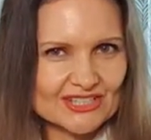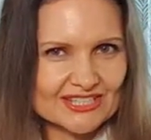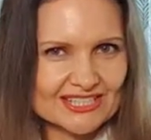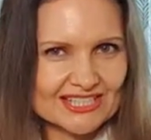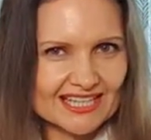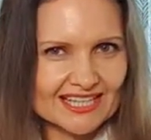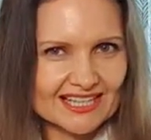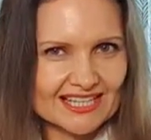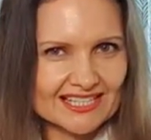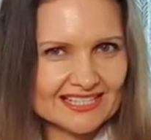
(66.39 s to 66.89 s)
to
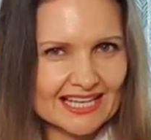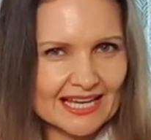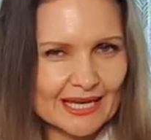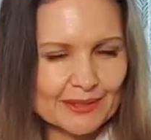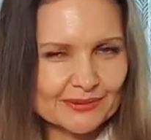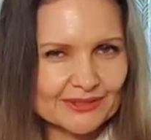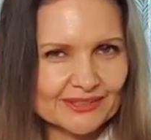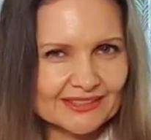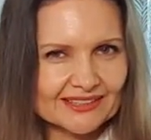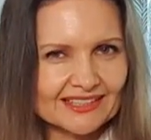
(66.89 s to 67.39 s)
see this
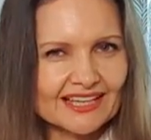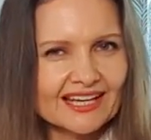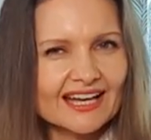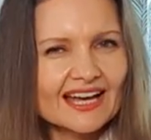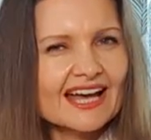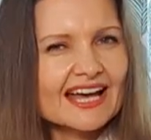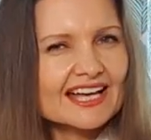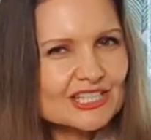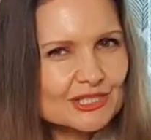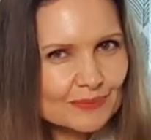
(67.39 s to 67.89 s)
happen,
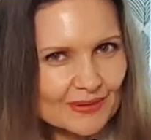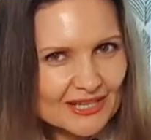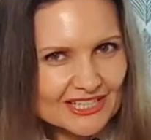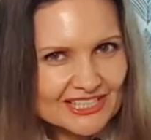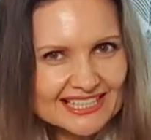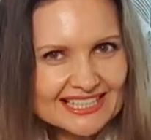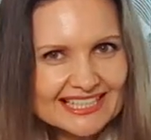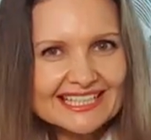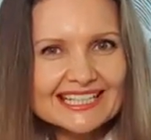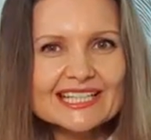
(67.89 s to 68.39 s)

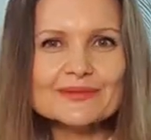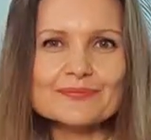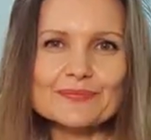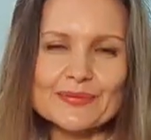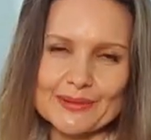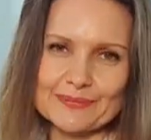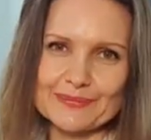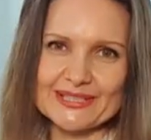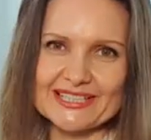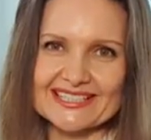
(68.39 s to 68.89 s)
especially in
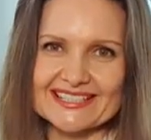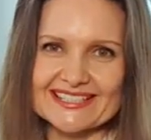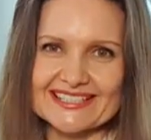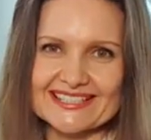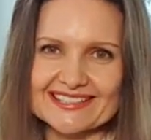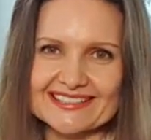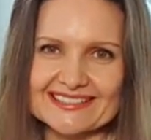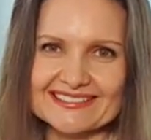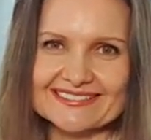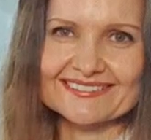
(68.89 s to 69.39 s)

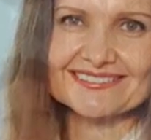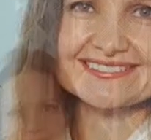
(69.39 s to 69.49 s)
puppies.